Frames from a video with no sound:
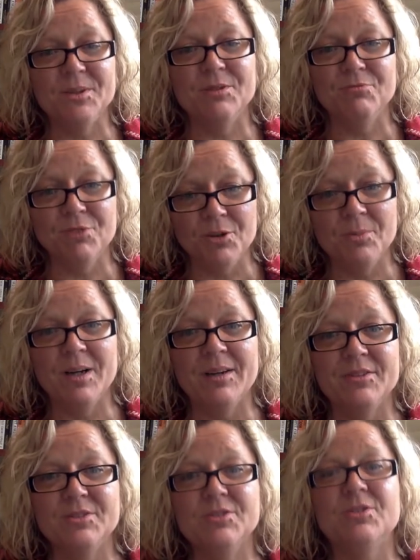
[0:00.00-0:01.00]
with rumour.
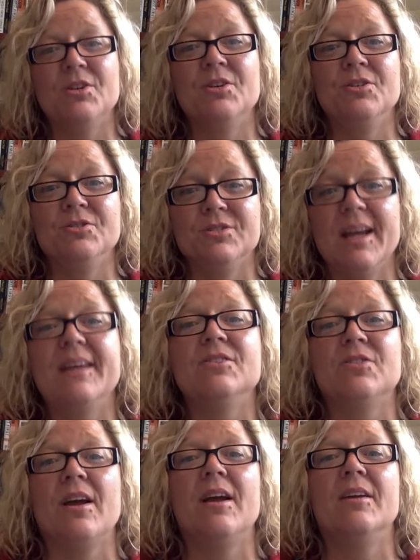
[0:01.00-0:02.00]
So take
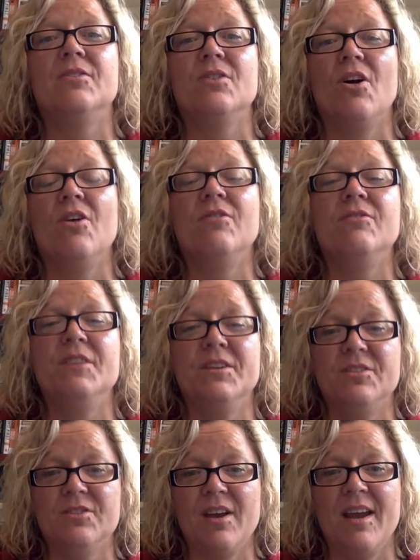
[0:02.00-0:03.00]
charge of
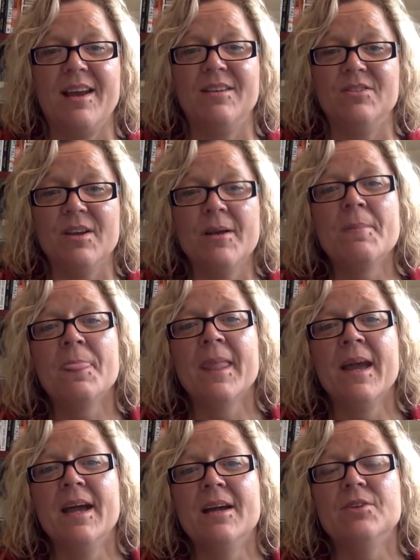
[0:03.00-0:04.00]
this change.
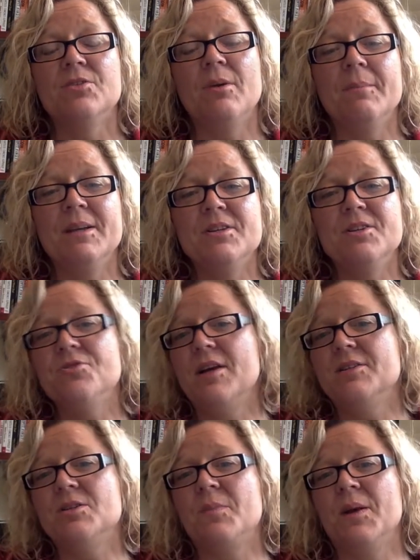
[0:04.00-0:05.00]
So I mentioned
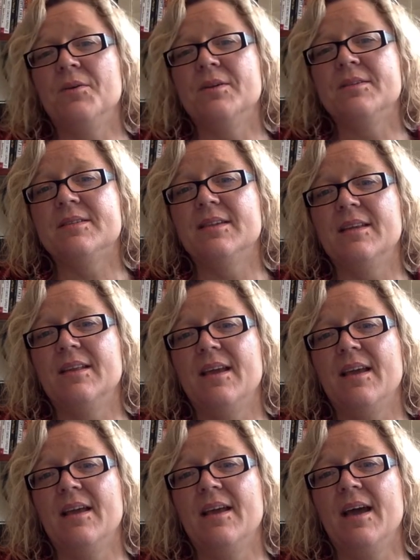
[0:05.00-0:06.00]
transparency
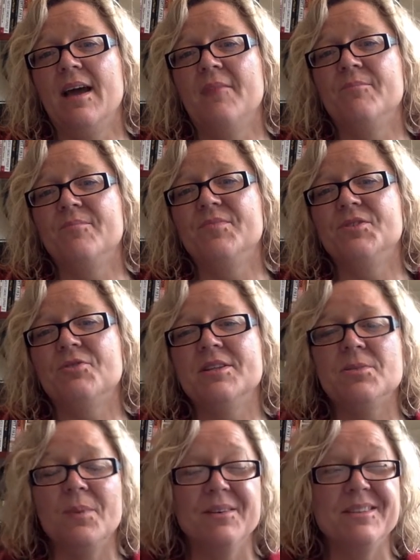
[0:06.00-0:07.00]
there.
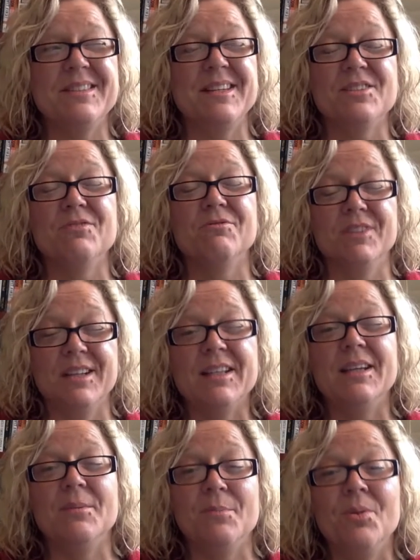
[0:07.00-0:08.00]
Transparency is a
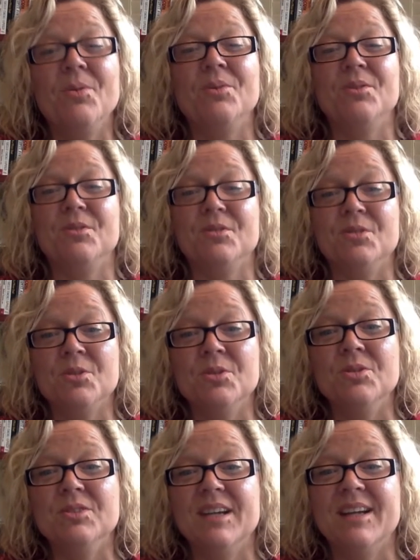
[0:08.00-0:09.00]
really important
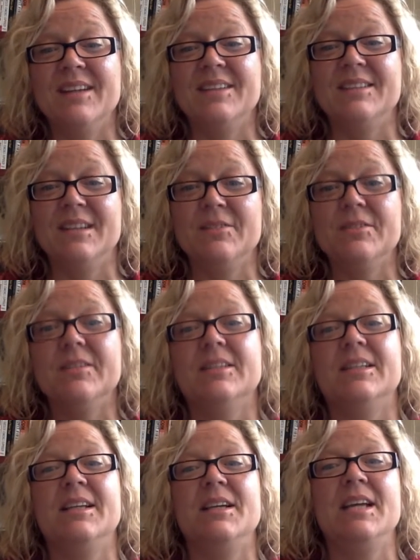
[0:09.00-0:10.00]
tool, and I
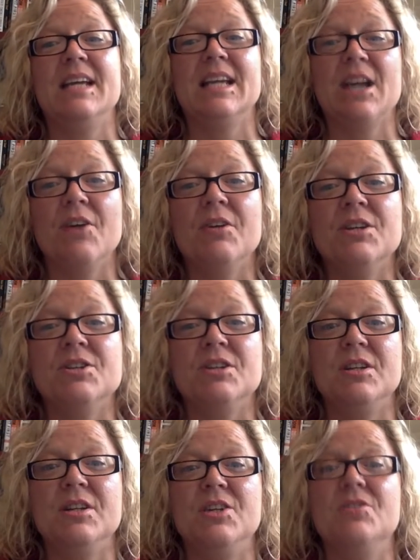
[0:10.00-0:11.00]
definitely encourage you
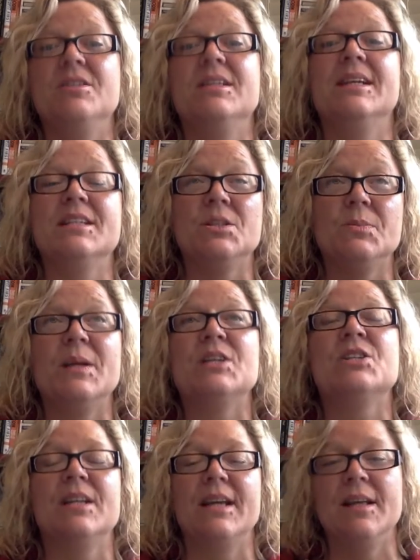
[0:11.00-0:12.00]
to use it,
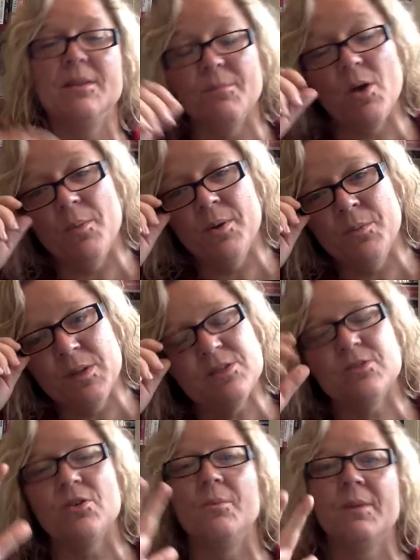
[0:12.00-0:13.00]
especially at the moment with
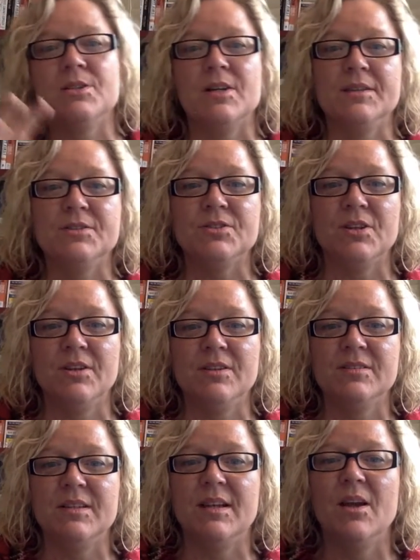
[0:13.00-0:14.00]
so much
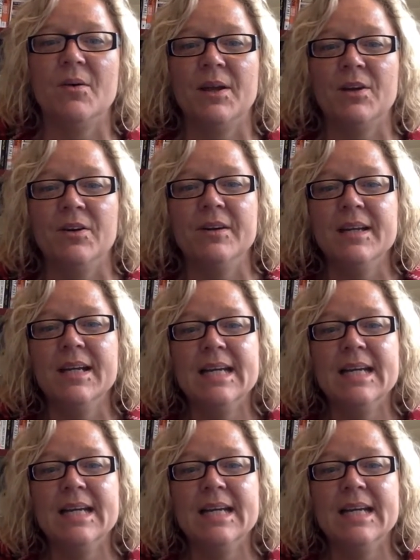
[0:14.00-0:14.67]
uncertainty going on.